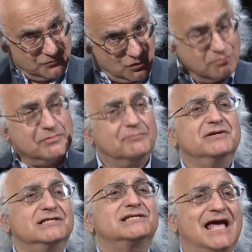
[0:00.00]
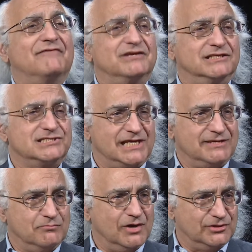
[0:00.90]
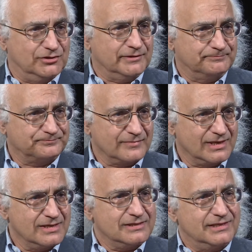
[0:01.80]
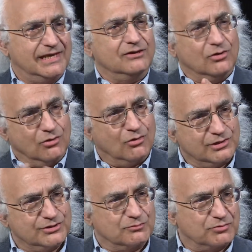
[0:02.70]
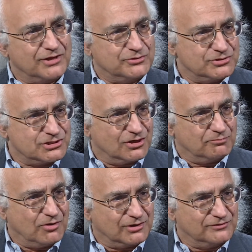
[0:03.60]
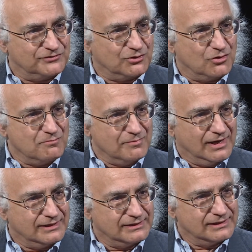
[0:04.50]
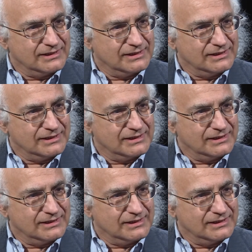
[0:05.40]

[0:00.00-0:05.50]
Ummah means having the same mother, then all your brothers are part of your Ummah.